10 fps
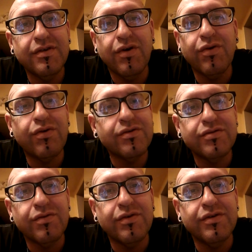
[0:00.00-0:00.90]
horror
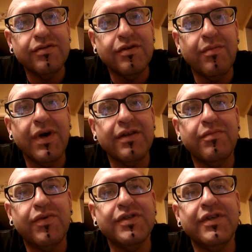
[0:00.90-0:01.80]
stories about the
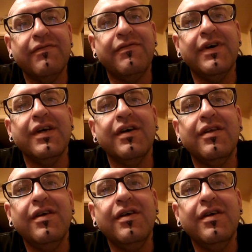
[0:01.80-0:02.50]
prison in Fayette.